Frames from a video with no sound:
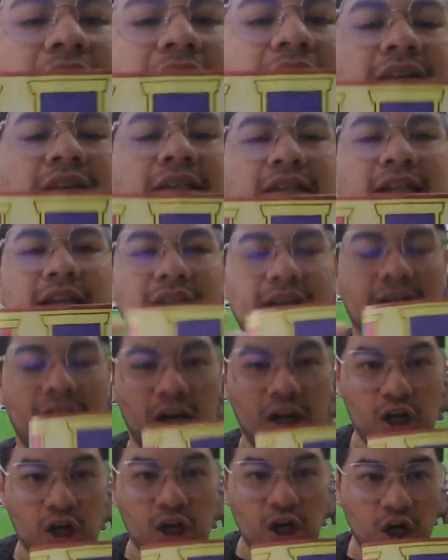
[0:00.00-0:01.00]
is like a
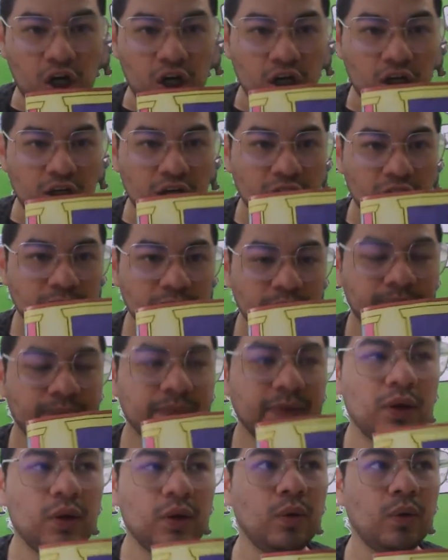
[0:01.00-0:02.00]
long
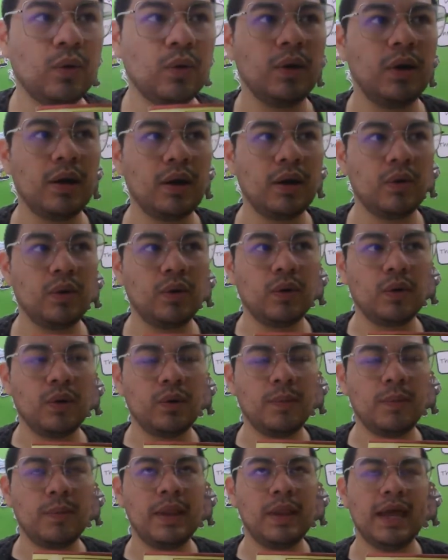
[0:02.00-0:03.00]

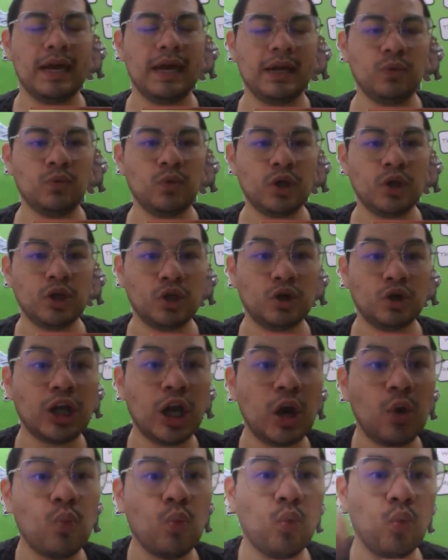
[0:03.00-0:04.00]
line where you
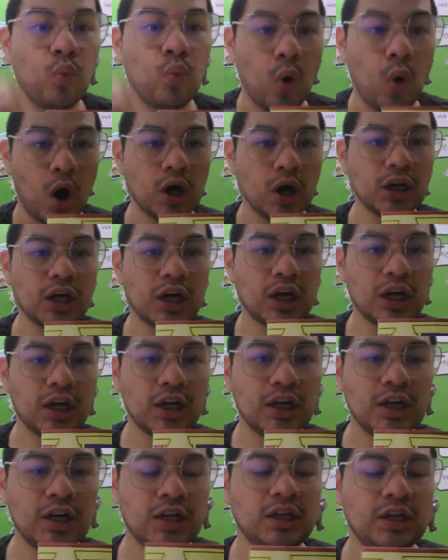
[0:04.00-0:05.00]
can walk.
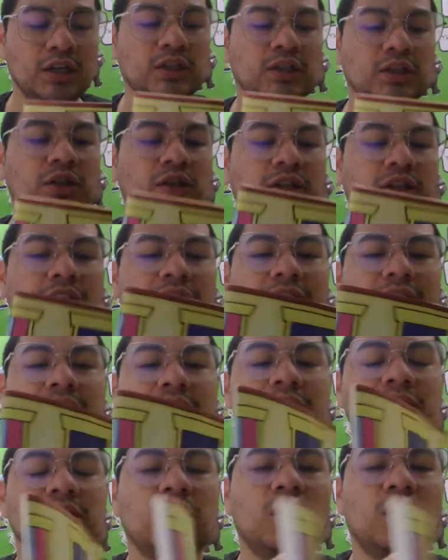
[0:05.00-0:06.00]
So this
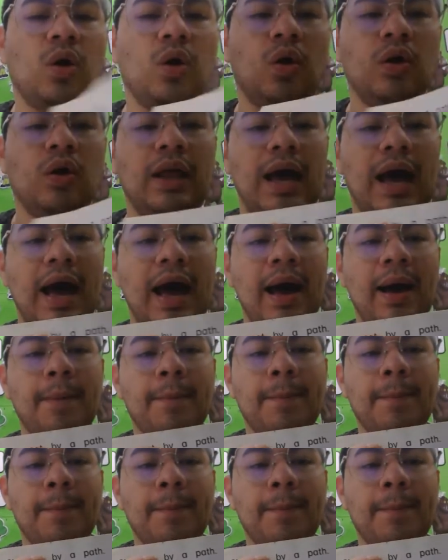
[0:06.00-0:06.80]
is called a